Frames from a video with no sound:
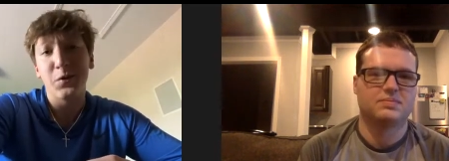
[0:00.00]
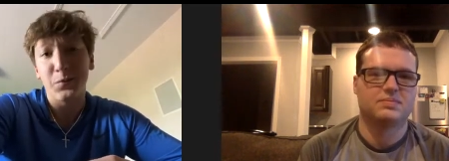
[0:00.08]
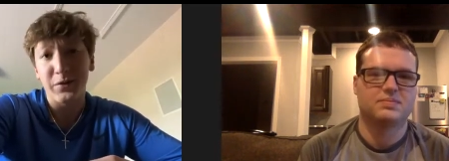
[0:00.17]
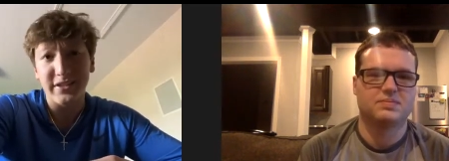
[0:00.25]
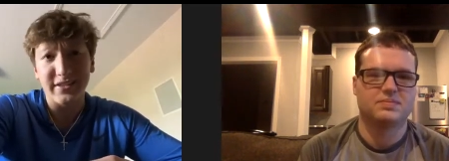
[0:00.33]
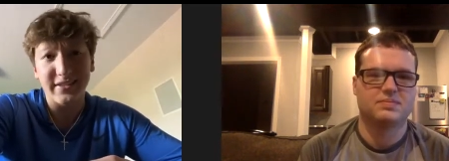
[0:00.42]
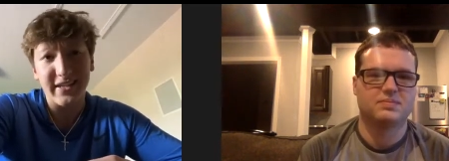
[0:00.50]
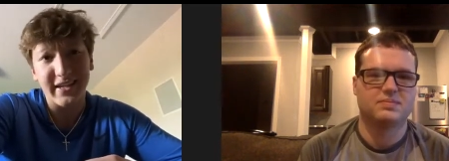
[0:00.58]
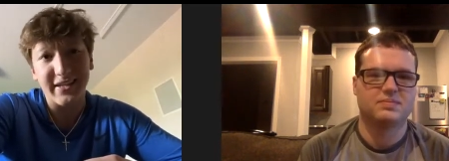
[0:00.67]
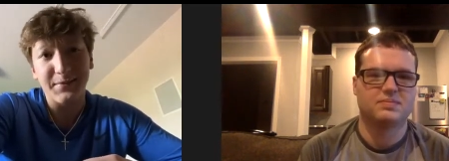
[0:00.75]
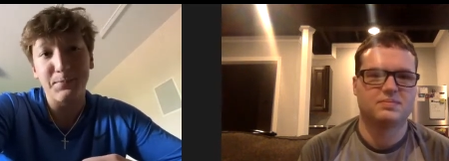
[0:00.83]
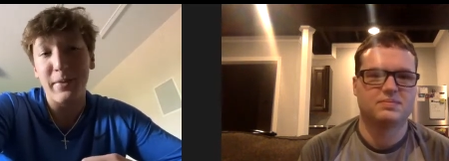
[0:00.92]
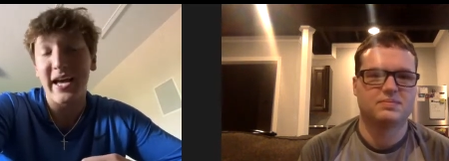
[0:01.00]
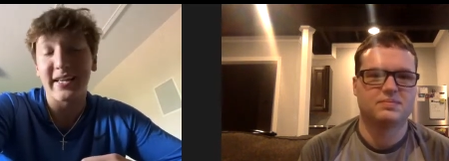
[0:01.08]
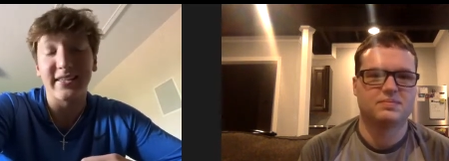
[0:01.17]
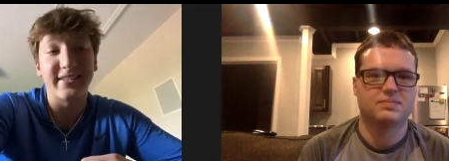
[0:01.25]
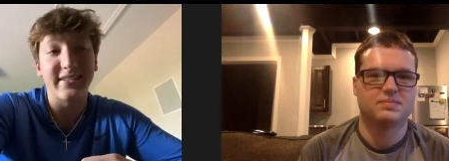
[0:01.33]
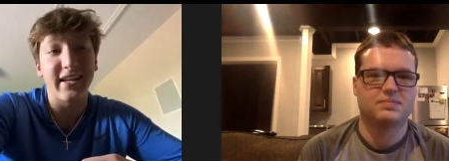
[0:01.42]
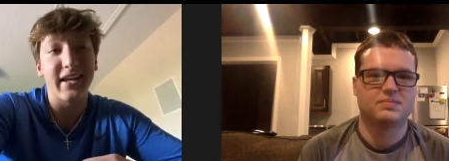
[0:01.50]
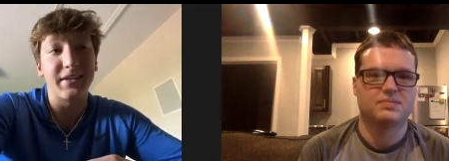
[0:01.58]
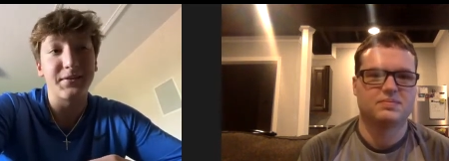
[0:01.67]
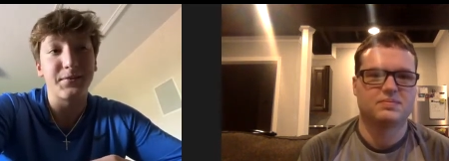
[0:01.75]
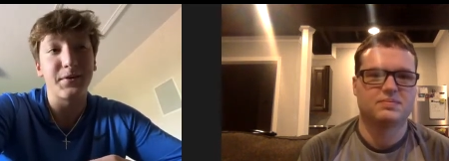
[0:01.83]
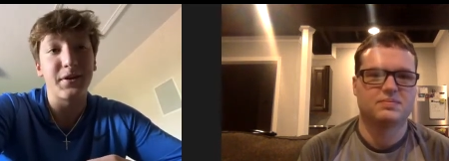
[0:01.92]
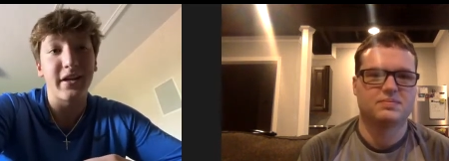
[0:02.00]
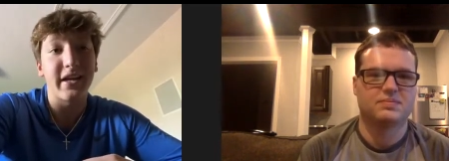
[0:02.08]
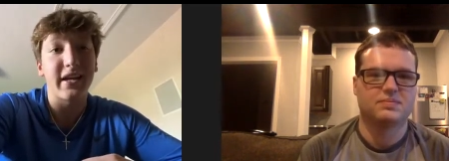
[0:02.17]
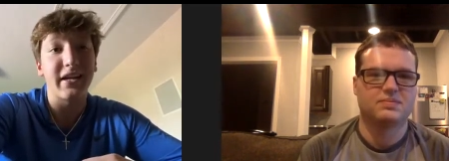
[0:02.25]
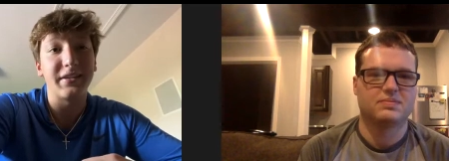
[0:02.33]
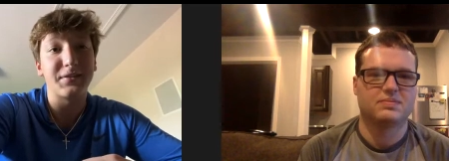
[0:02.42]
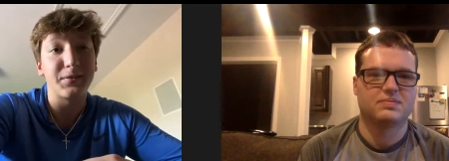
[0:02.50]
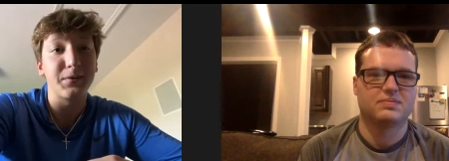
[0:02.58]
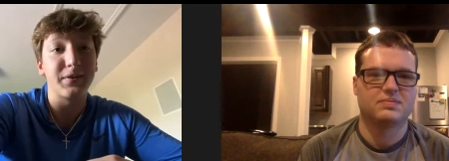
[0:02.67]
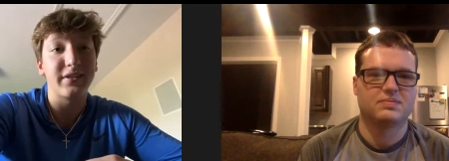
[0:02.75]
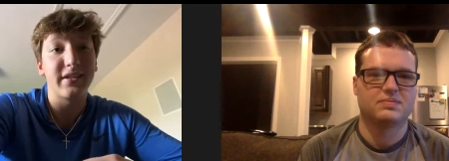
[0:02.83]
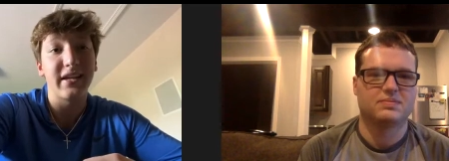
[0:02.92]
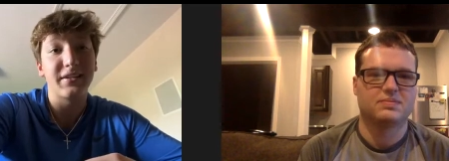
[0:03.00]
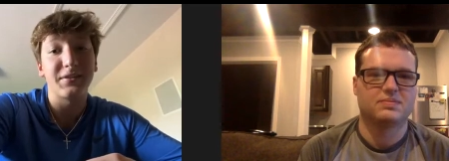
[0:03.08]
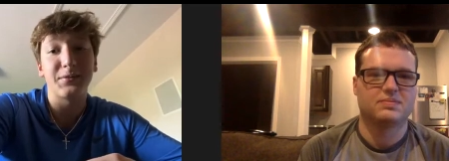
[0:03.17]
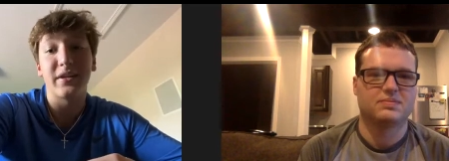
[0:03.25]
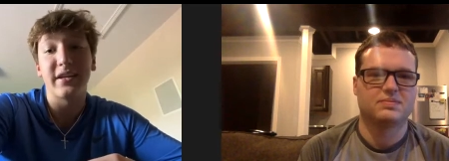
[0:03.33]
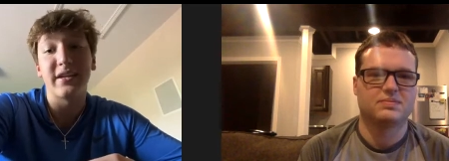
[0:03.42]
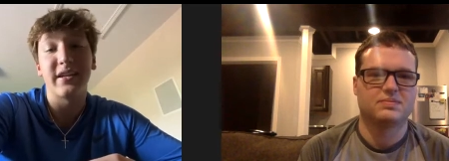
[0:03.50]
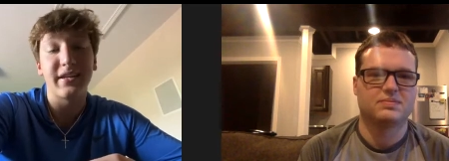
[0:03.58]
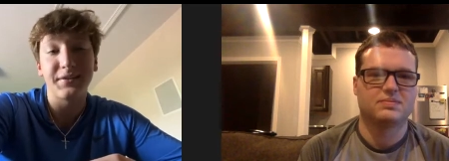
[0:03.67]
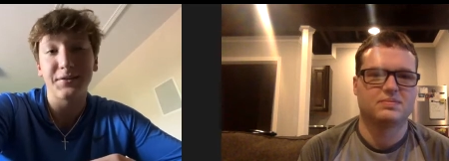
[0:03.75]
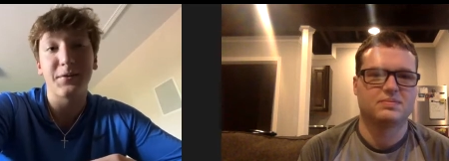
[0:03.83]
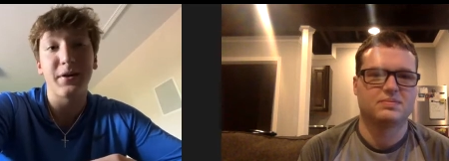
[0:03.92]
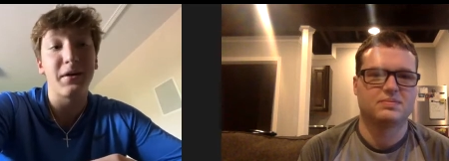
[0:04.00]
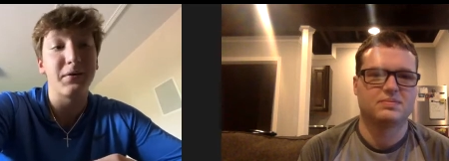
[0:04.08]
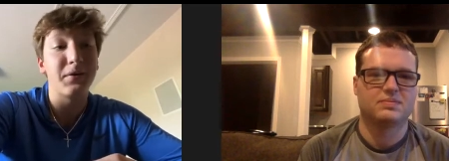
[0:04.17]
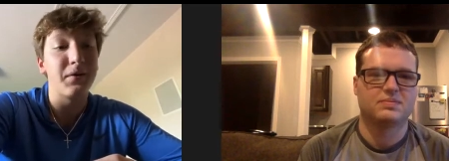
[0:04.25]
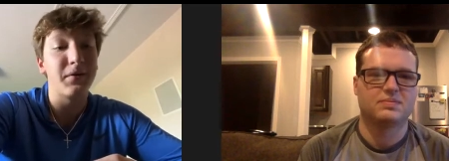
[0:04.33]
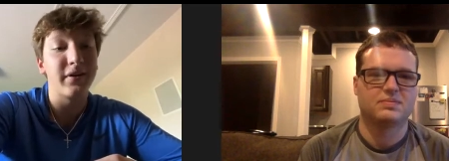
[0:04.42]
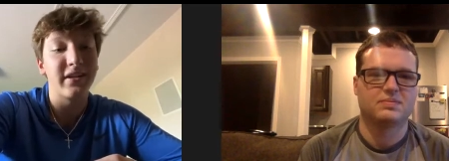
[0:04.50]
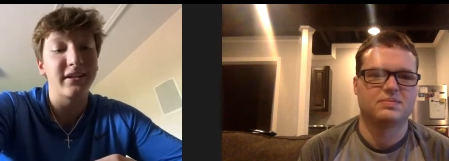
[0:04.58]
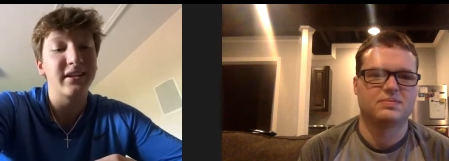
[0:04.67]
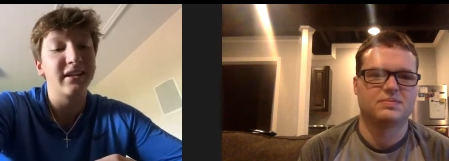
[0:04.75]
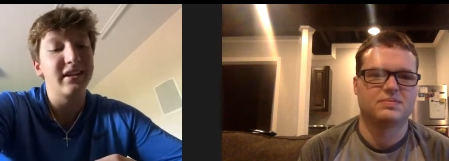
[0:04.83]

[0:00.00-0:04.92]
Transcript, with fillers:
Speaker 1: we just like pack the stands for our like high school stands so we get a nice crowd going and